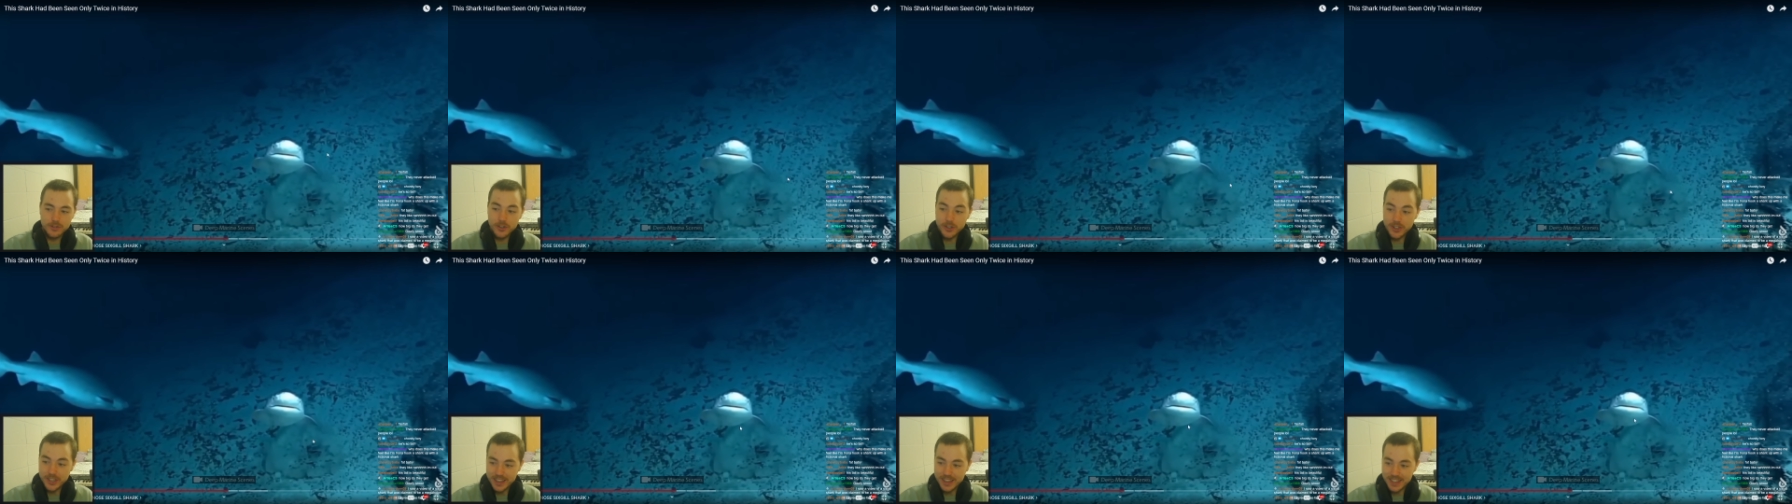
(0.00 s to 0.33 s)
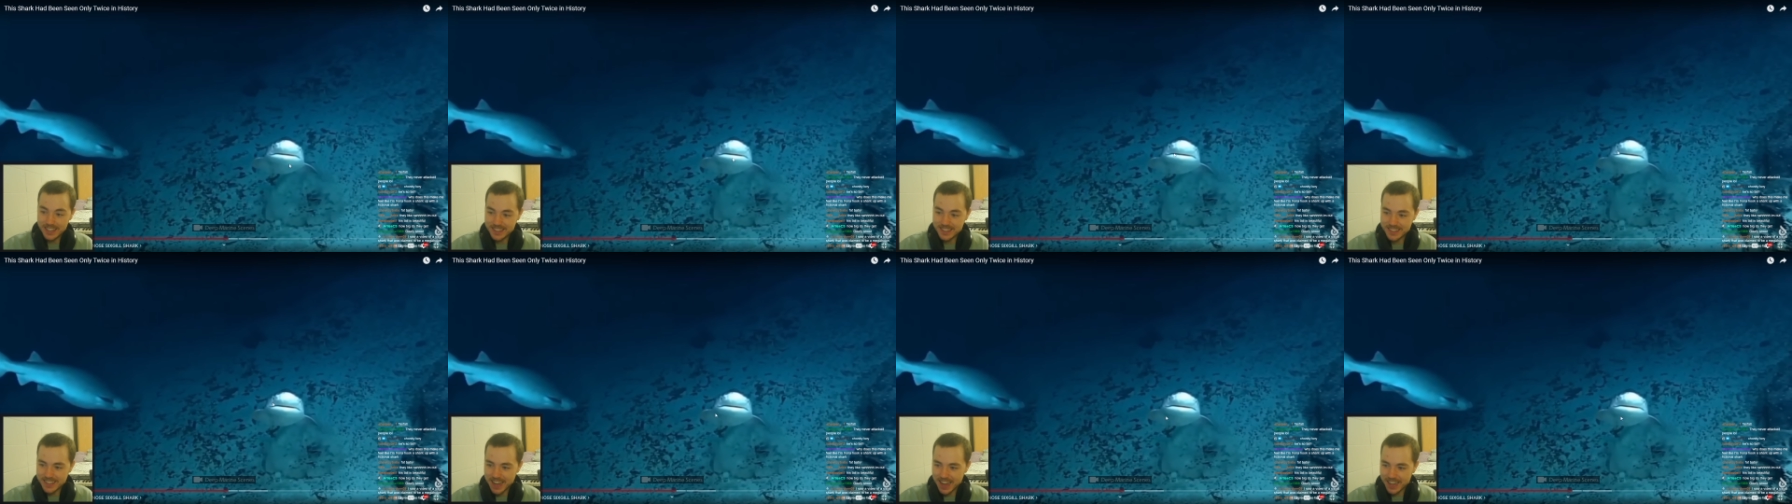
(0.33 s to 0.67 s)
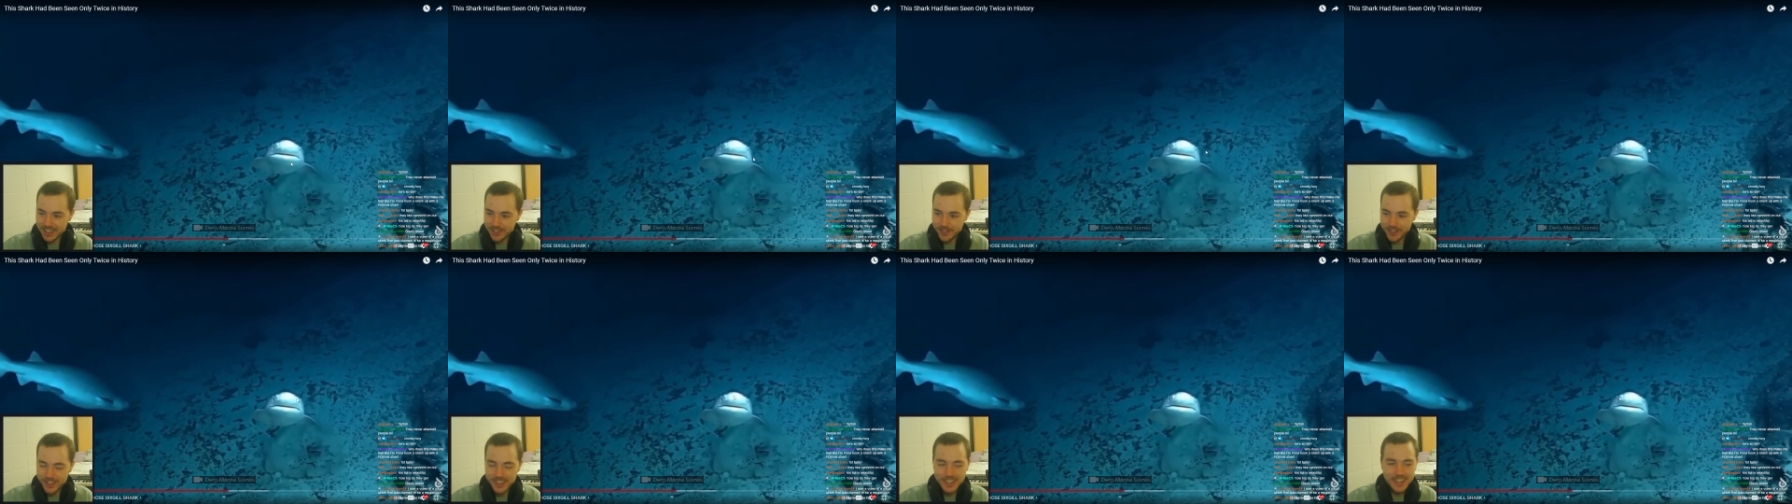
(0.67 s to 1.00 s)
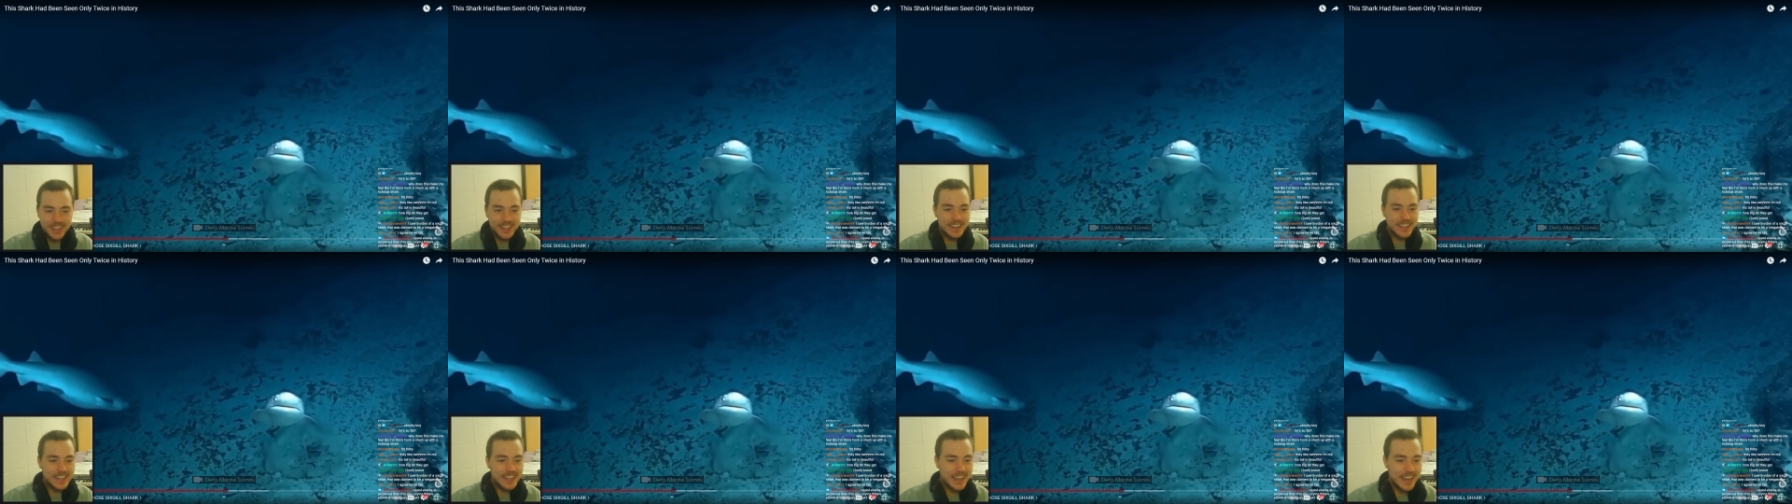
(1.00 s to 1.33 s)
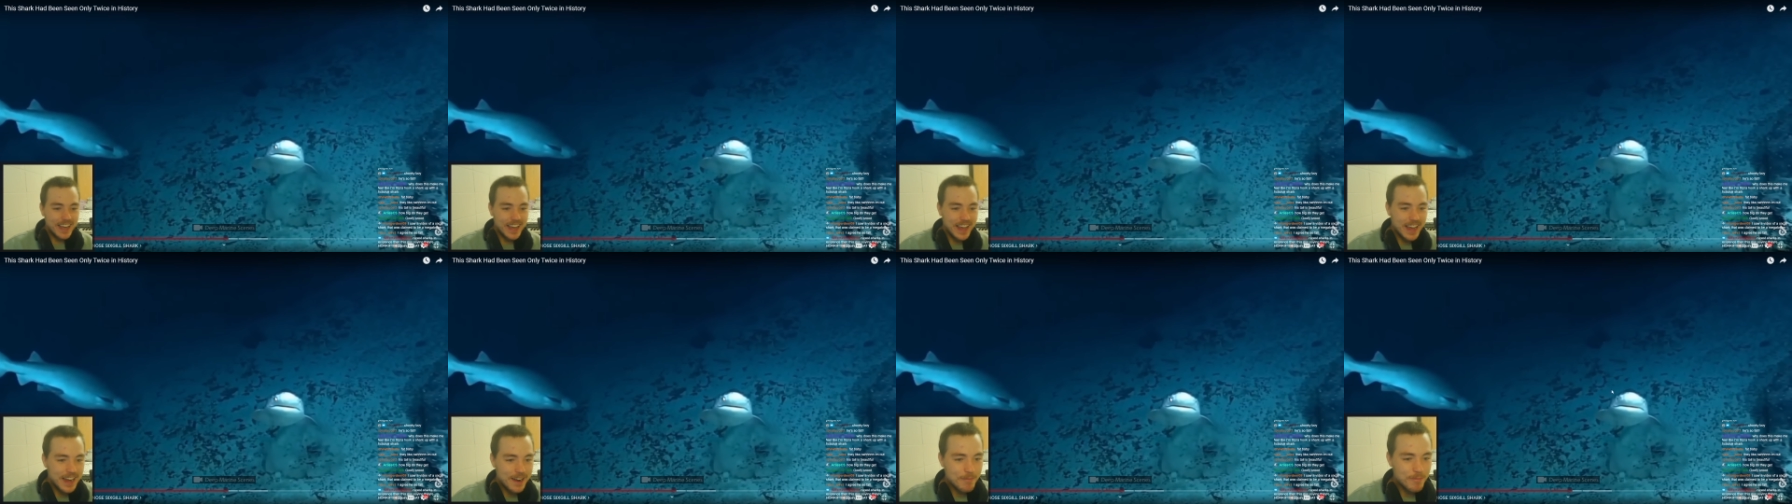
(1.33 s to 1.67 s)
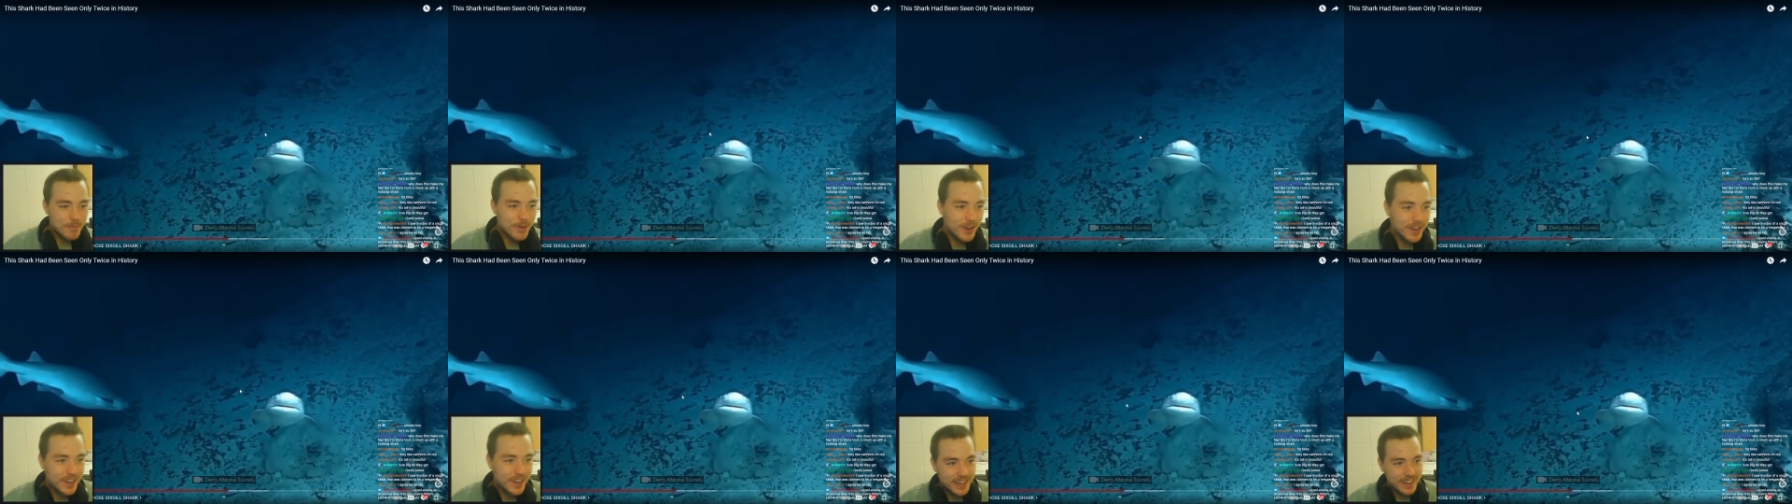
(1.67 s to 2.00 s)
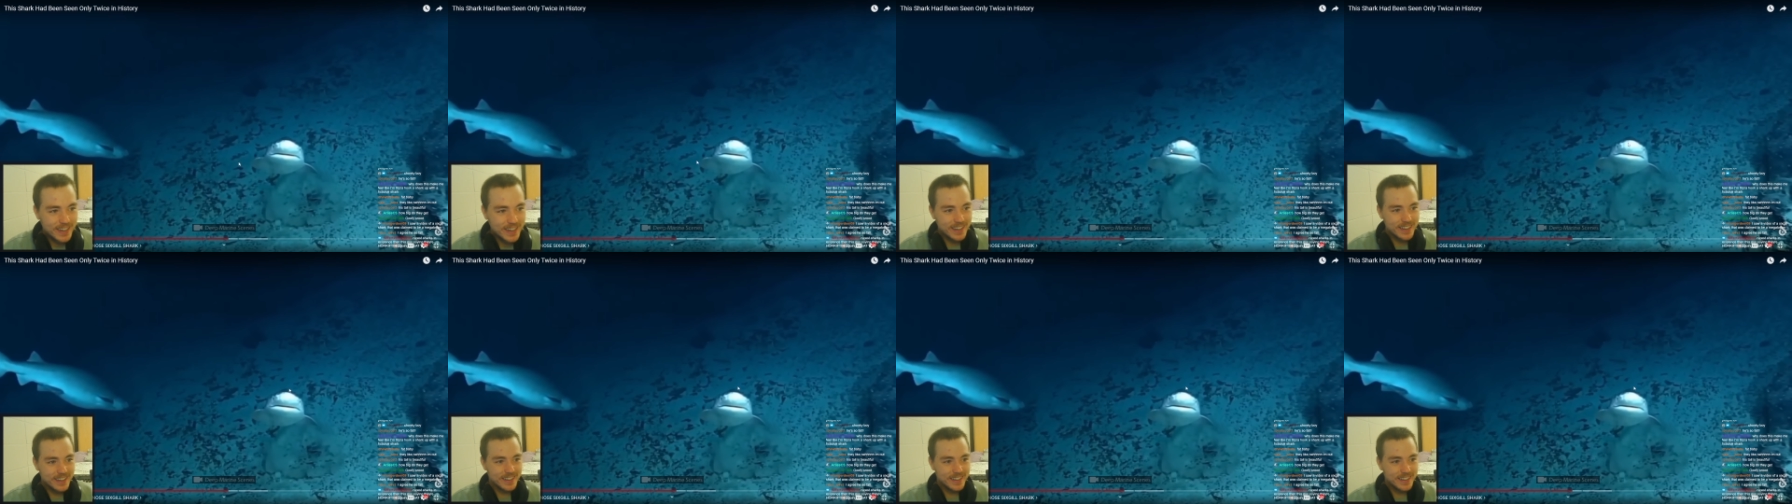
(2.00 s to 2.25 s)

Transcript: Look at this guy looking at the camera!